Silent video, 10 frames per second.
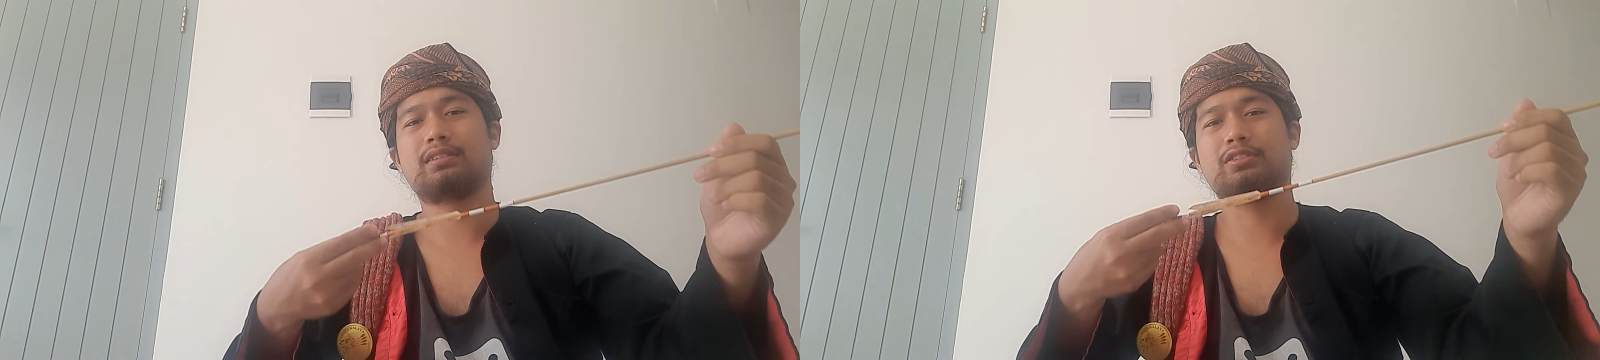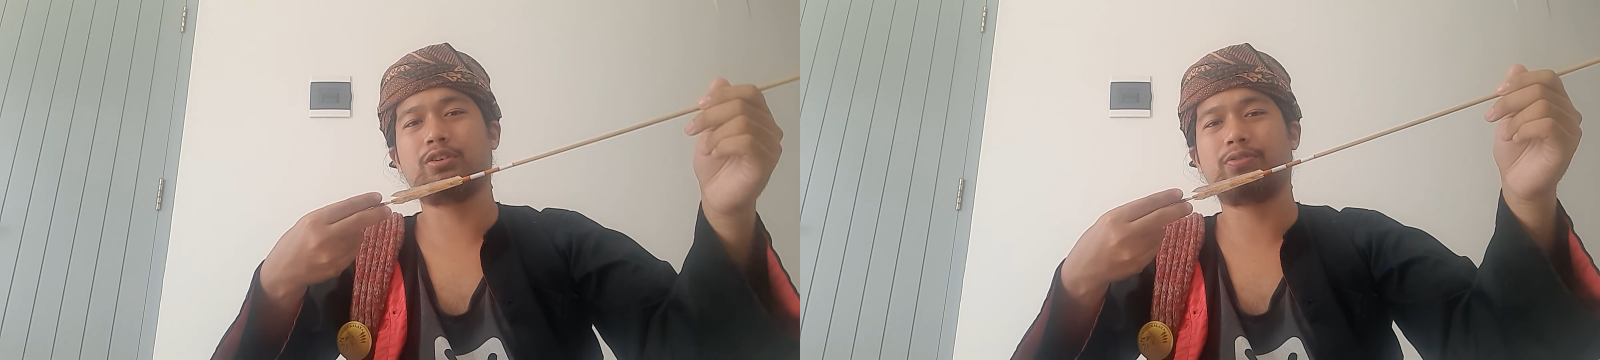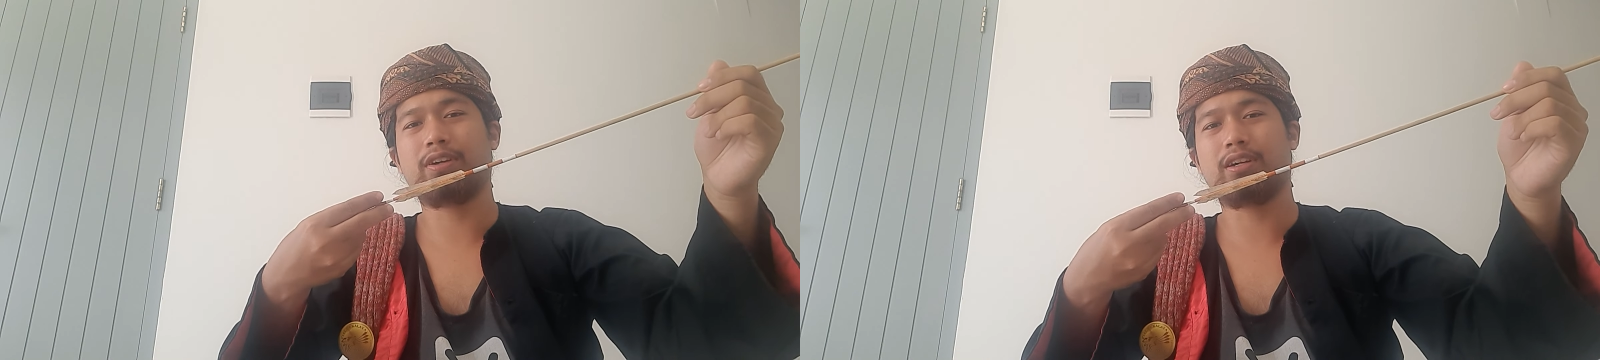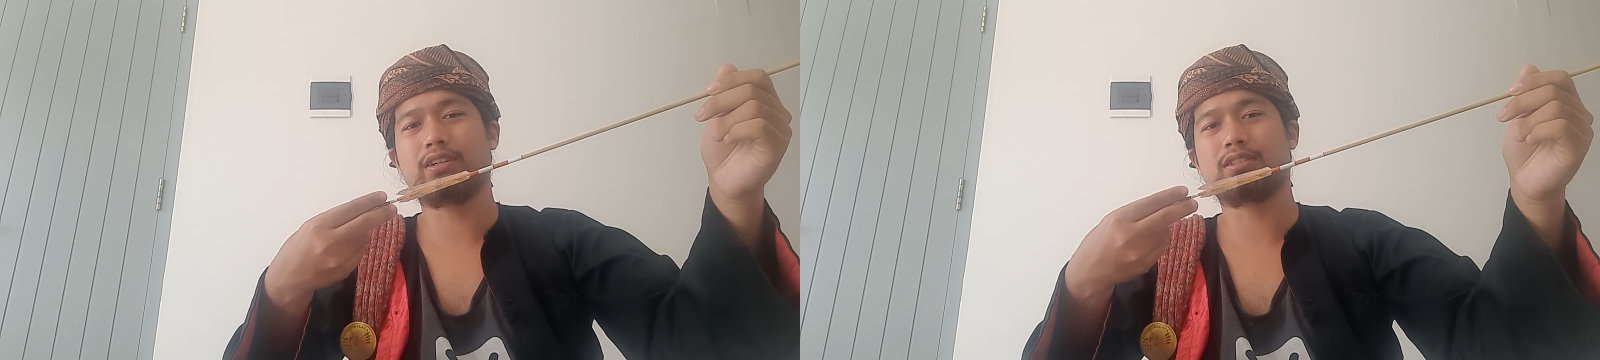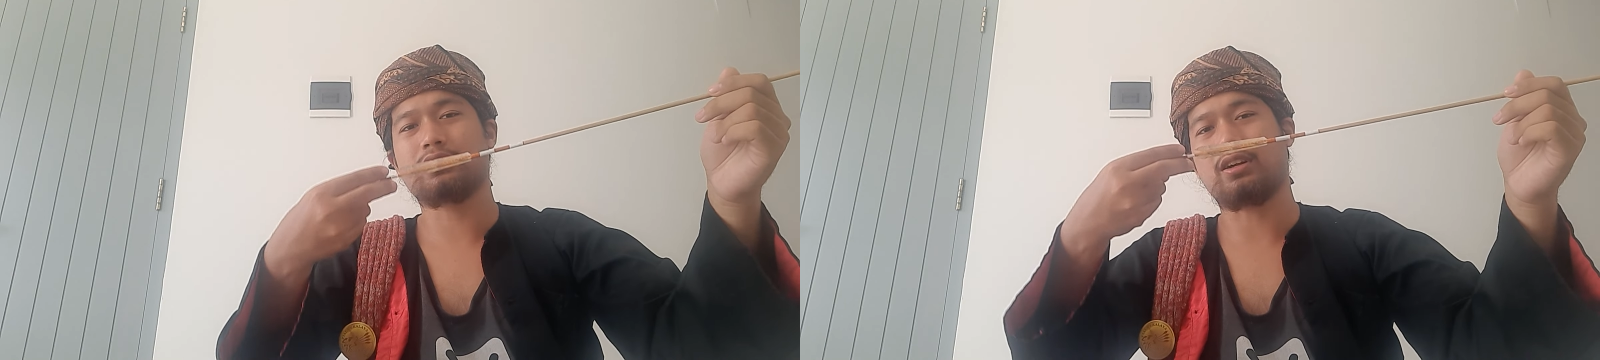two
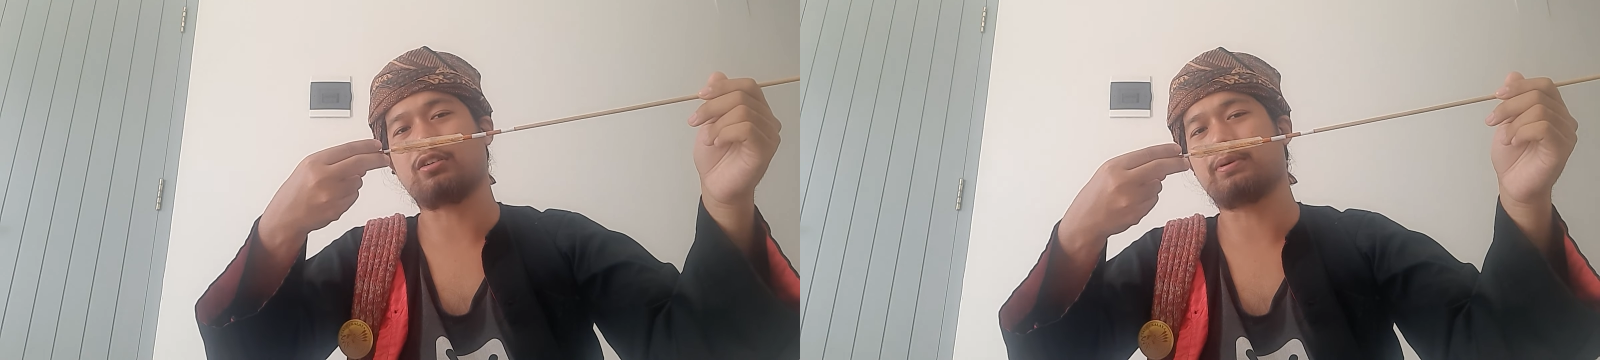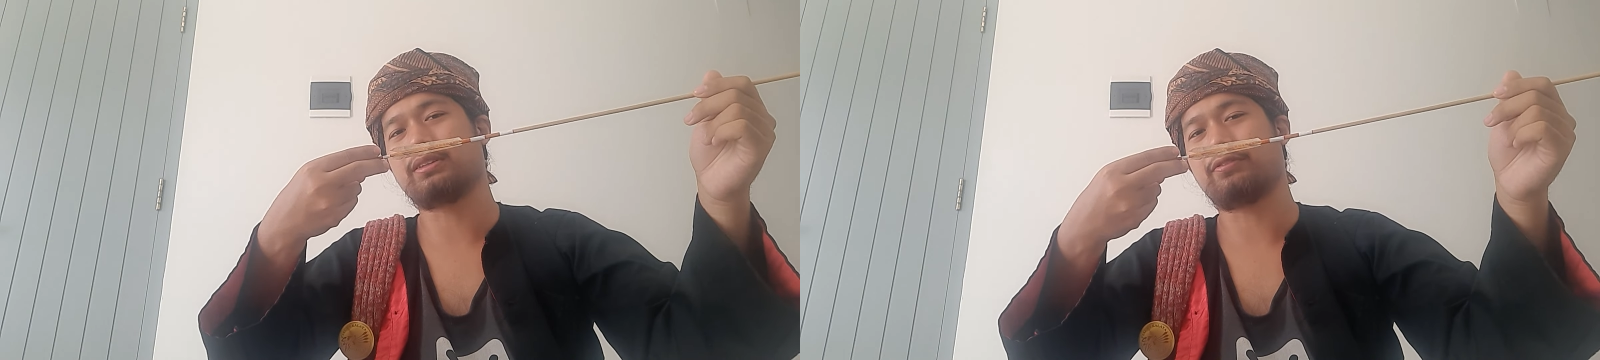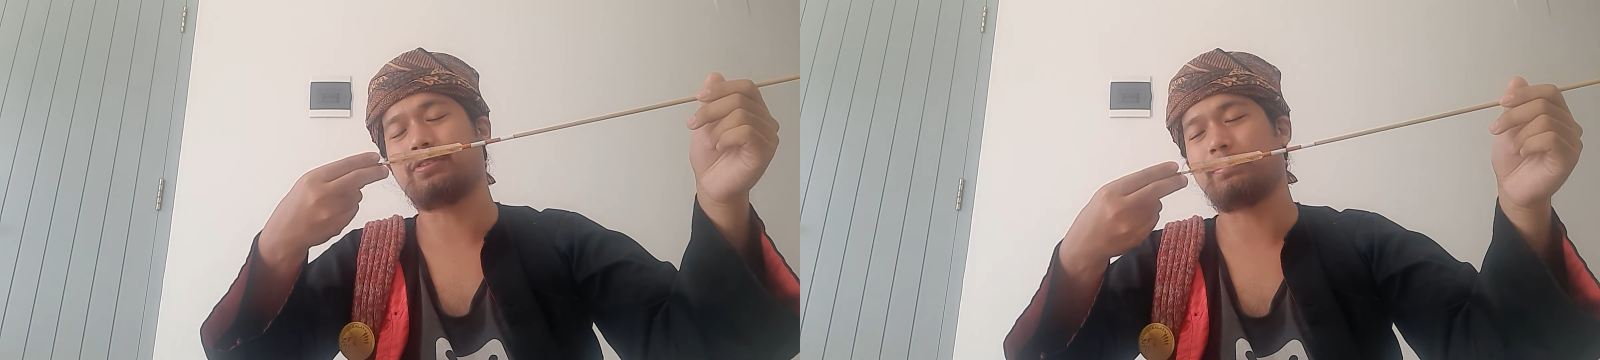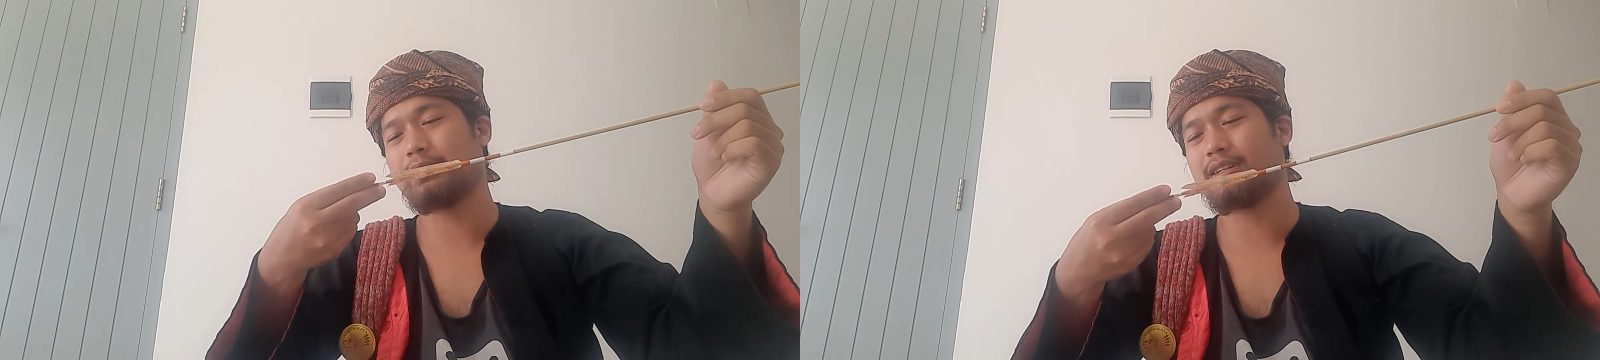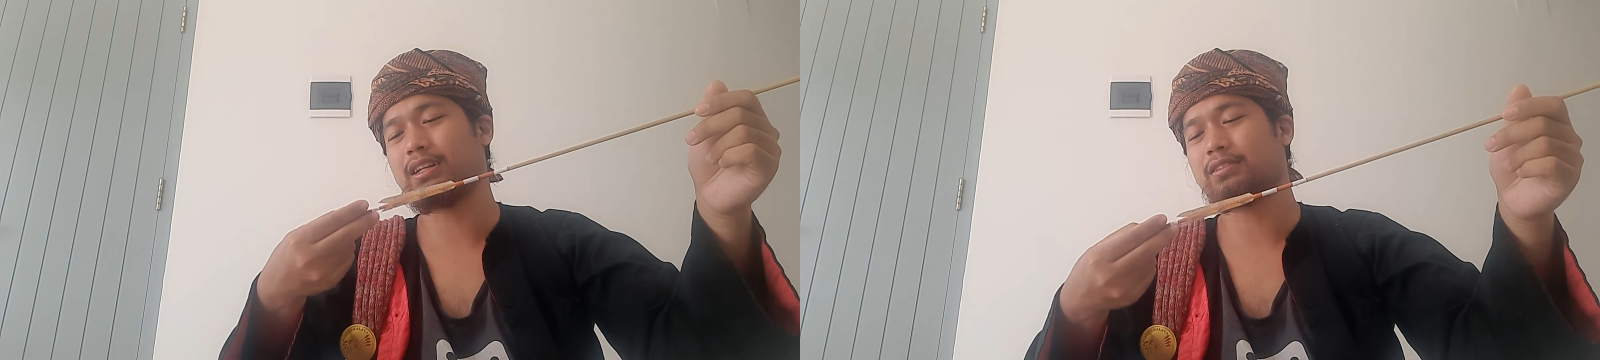fingers, augmented
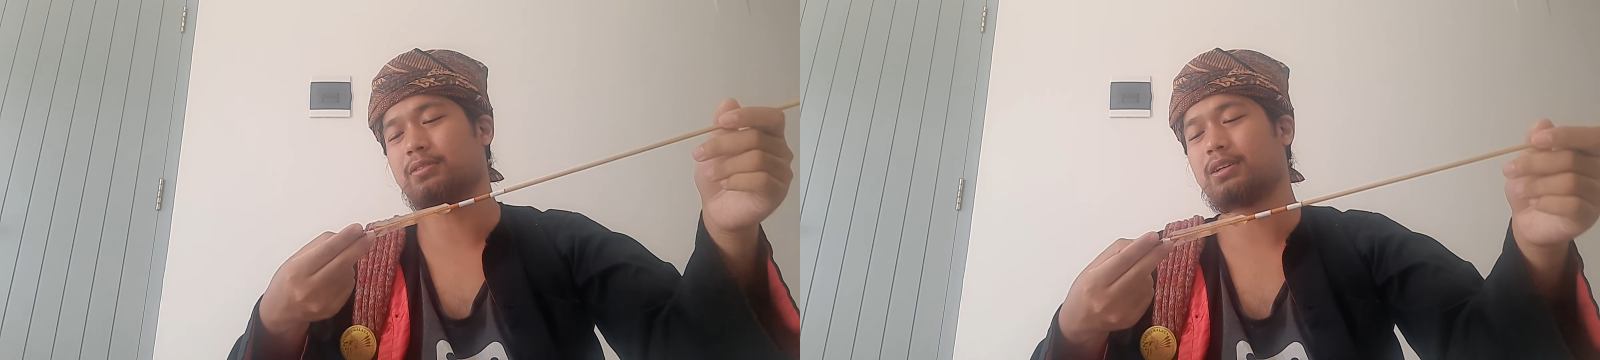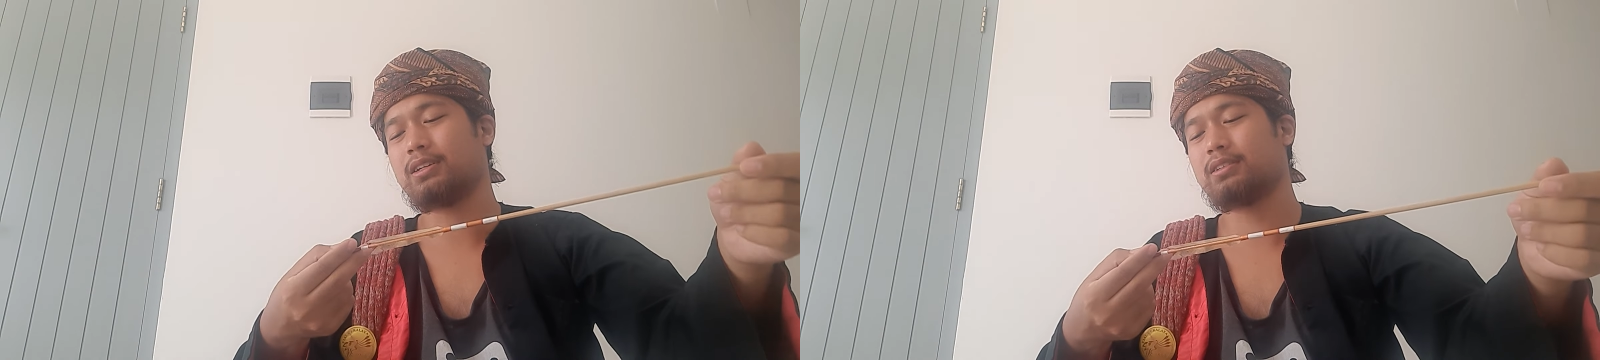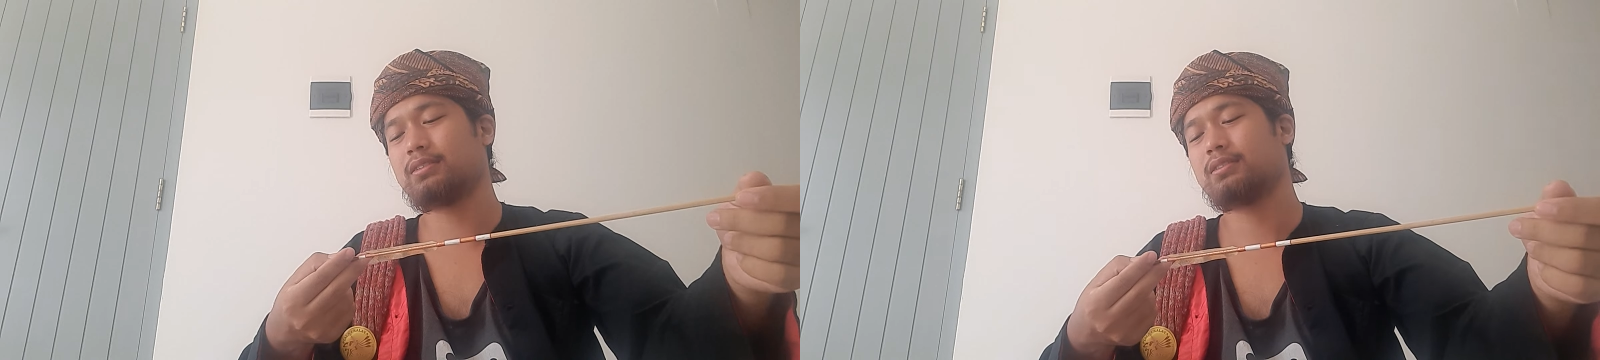Flemish, I like to call it,